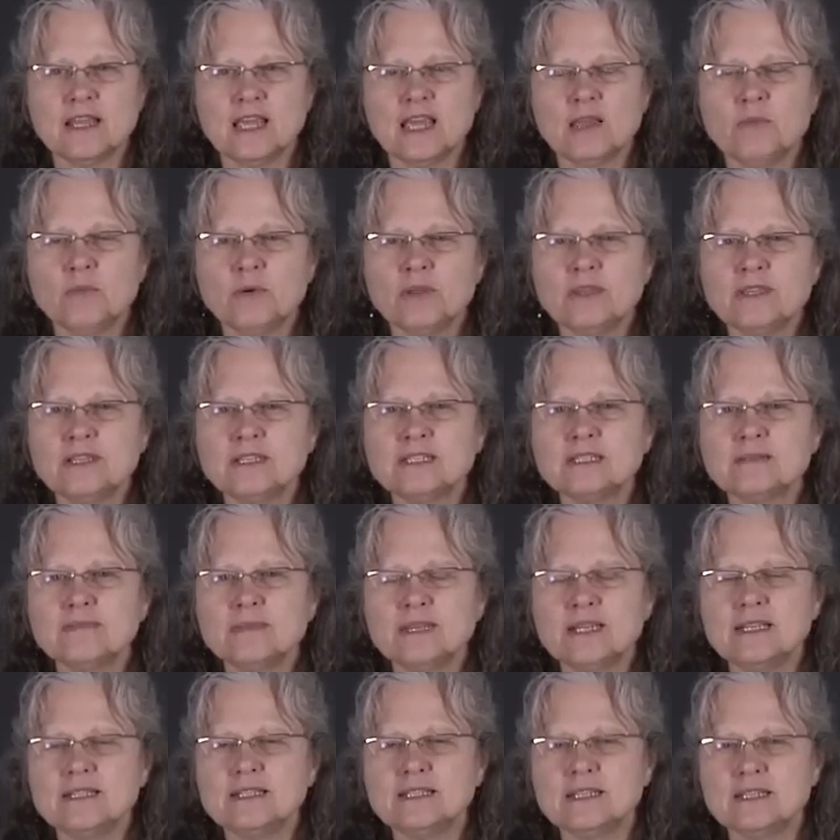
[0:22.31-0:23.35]
and what this
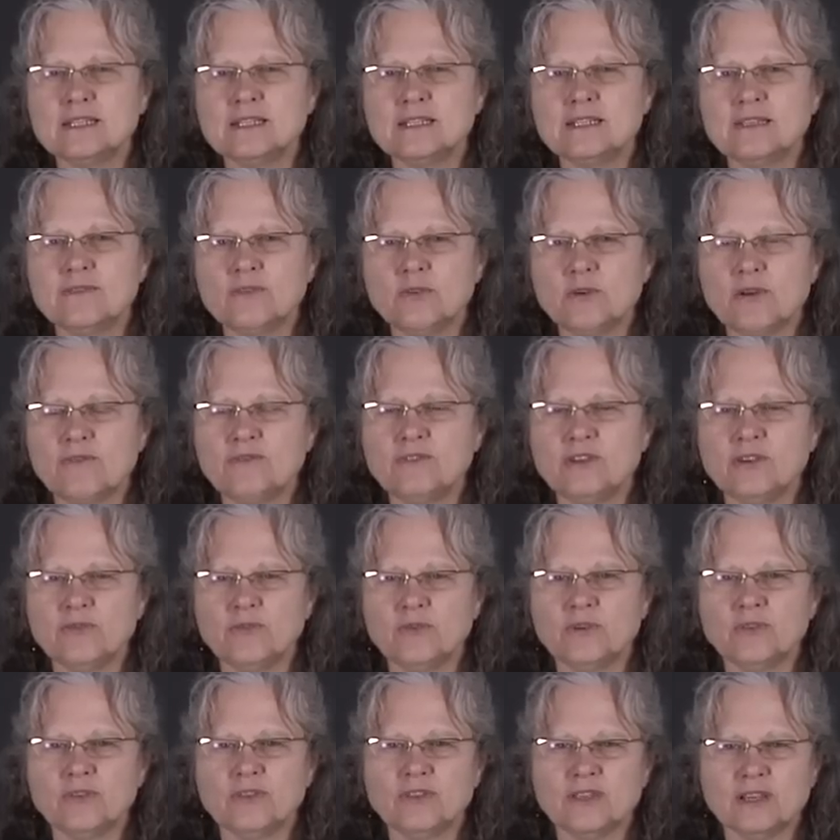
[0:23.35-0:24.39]
means is if you have
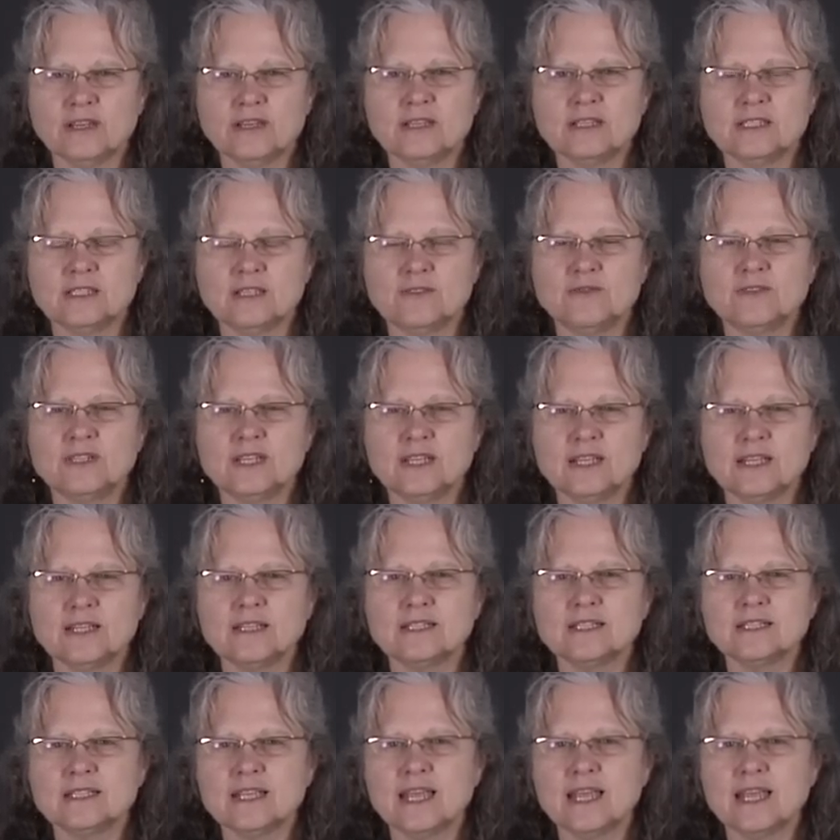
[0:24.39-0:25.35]
different thickness of tickets,